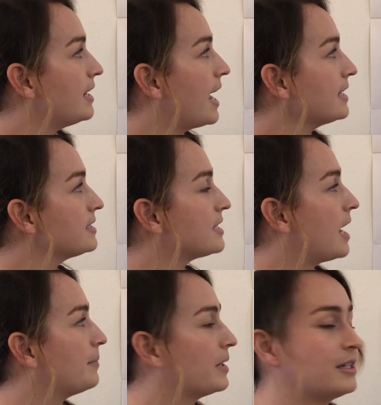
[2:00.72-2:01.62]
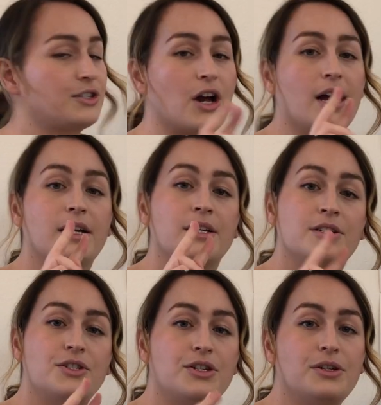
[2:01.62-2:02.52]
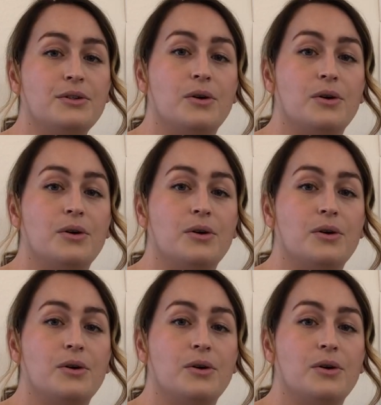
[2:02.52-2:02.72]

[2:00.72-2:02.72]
Next, I'm going to draw 2